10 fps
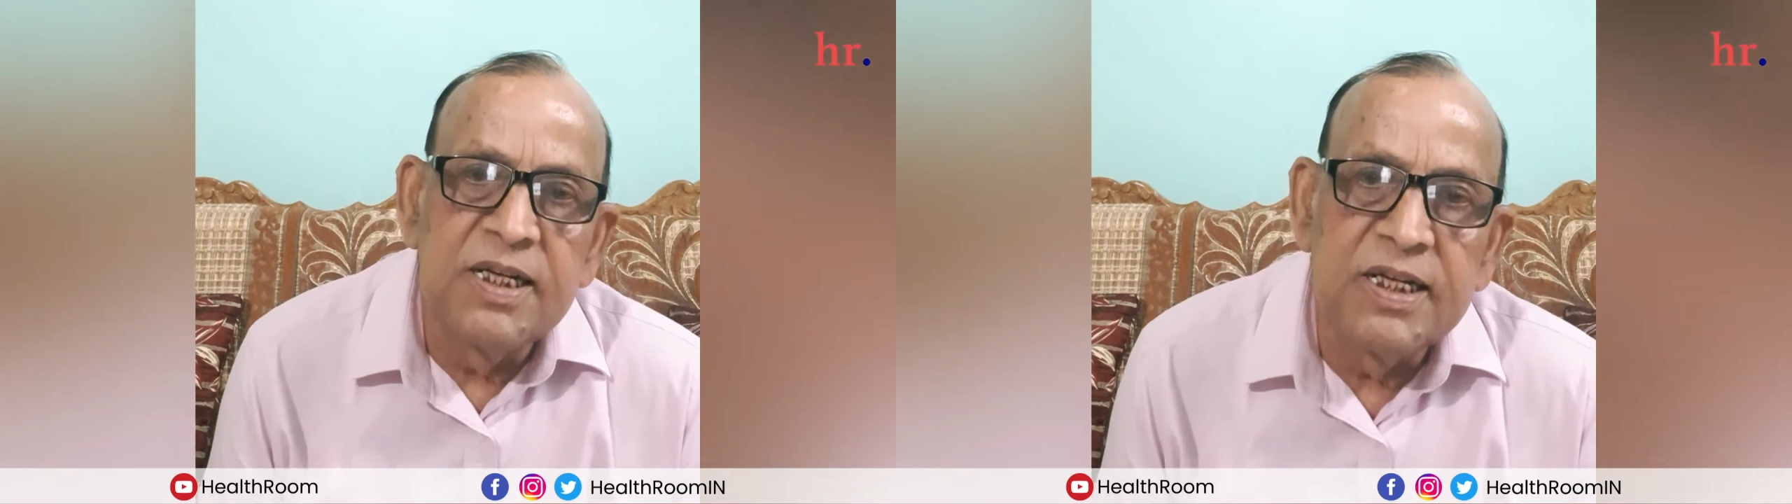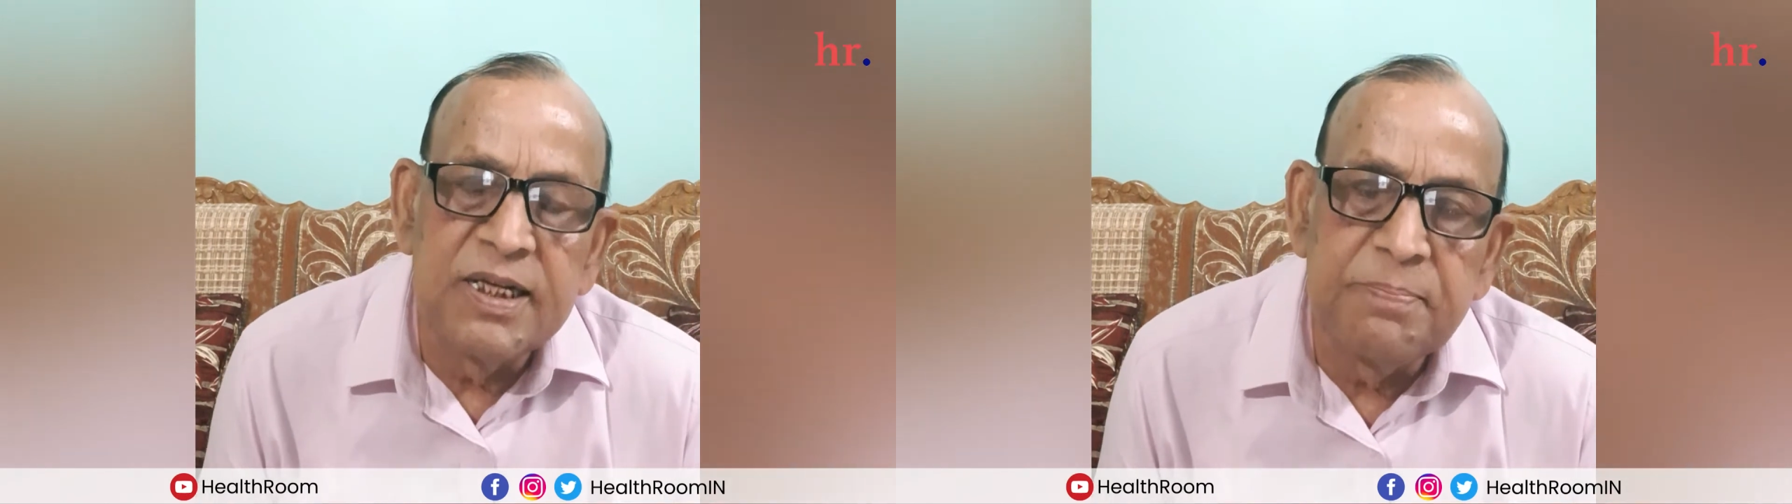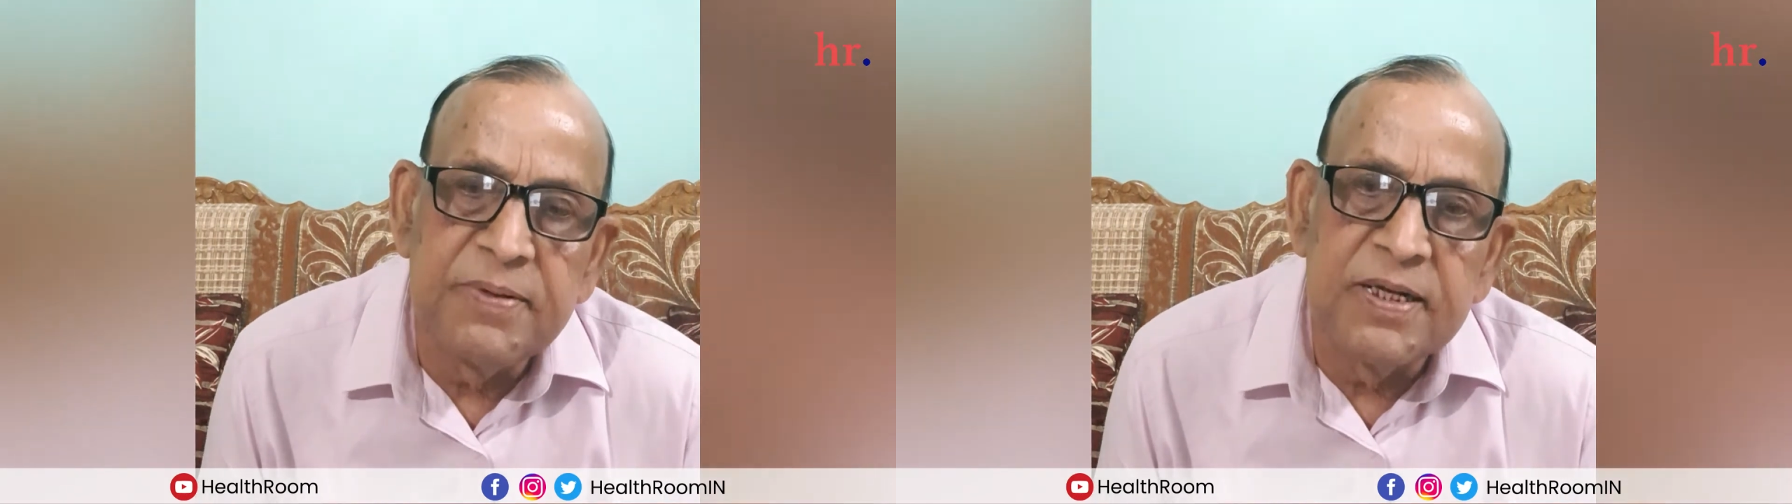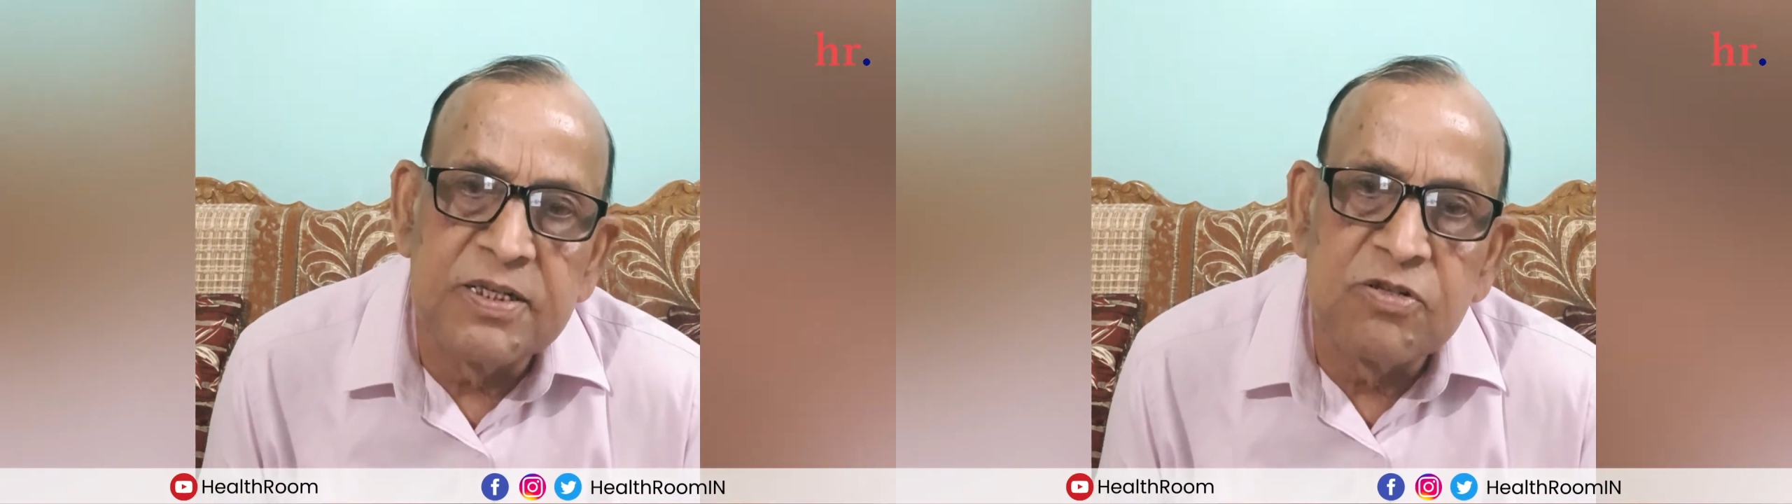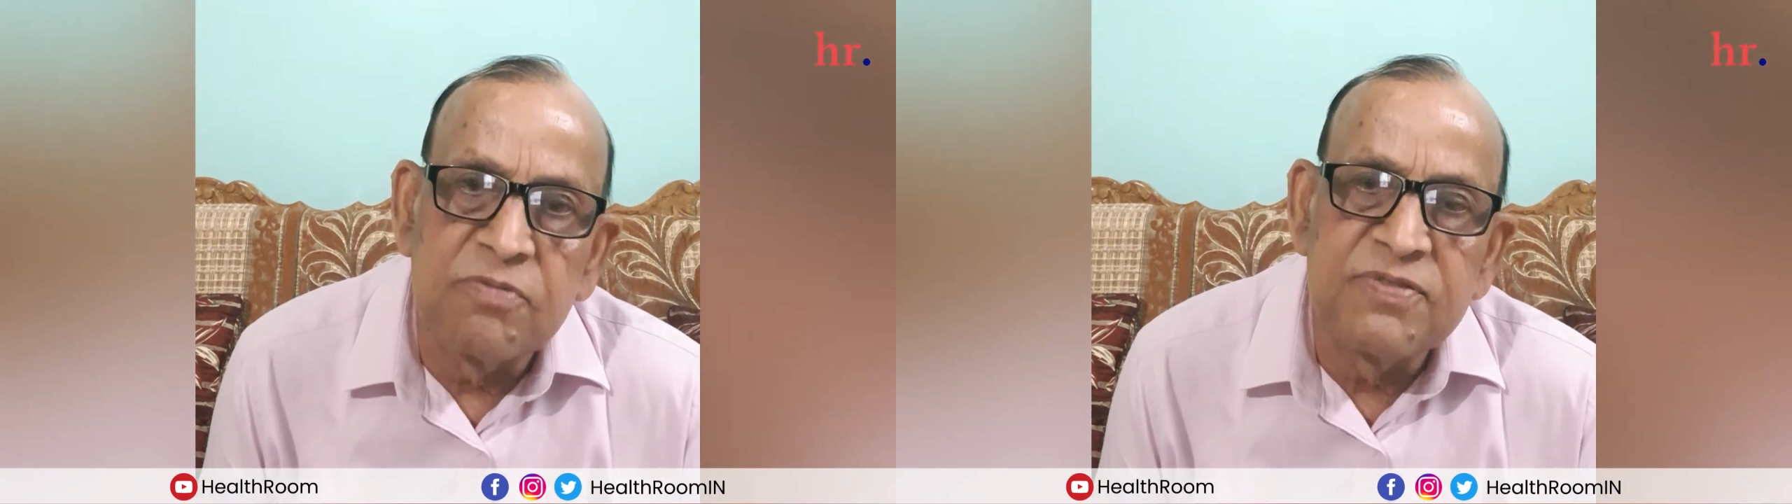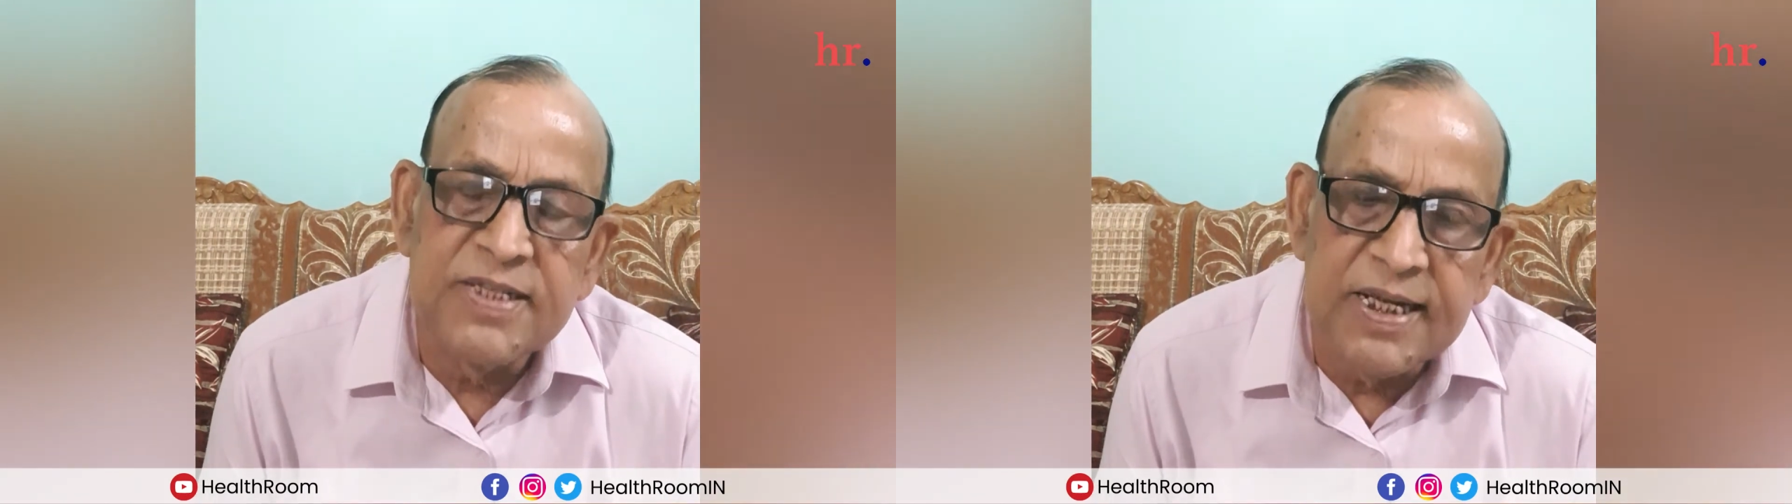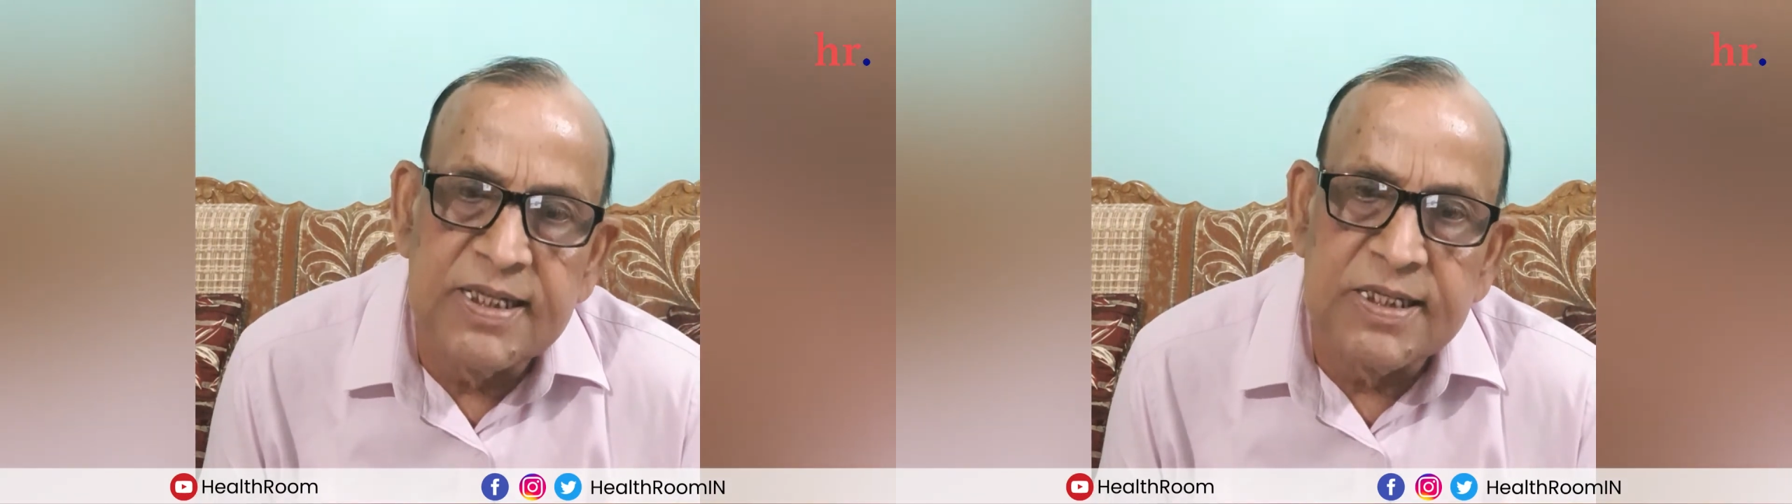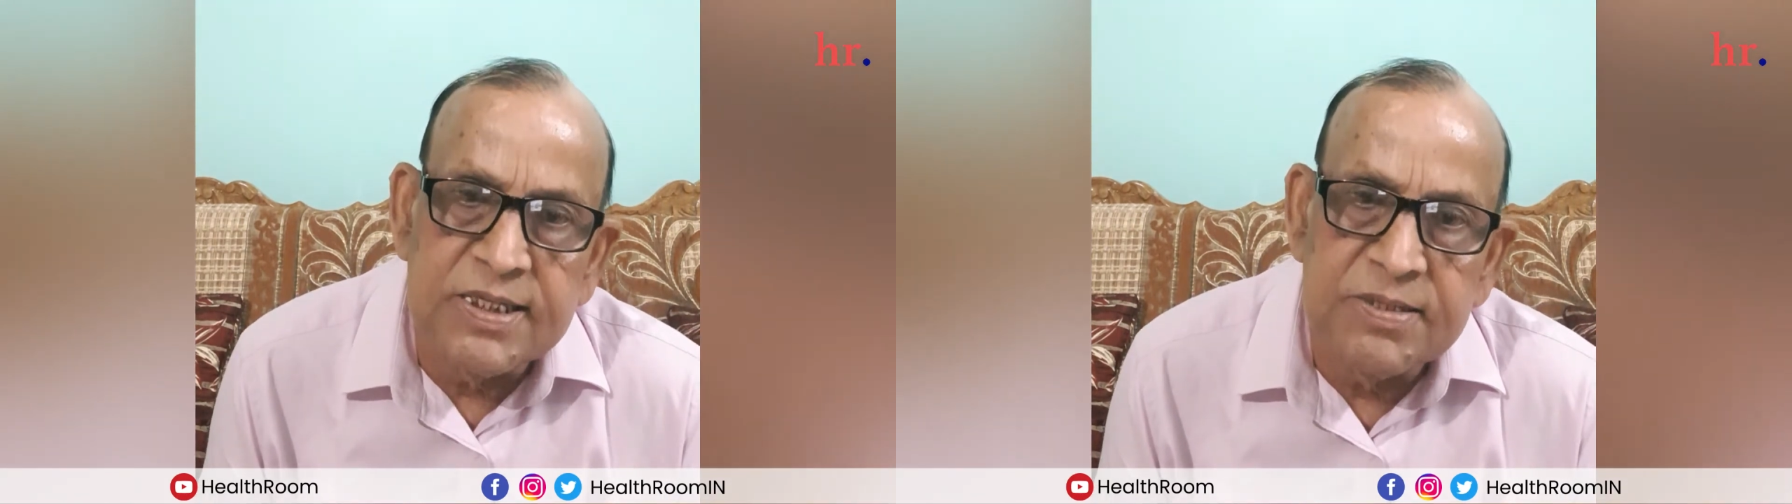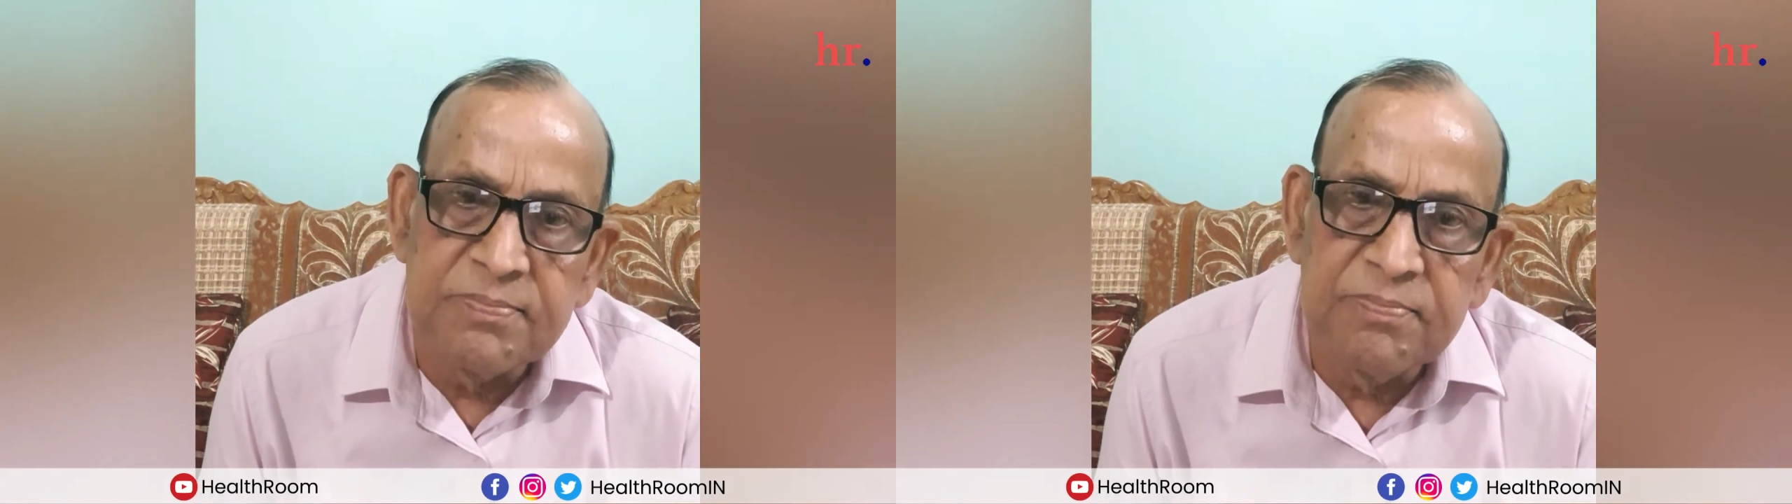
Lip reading: repairs of cells,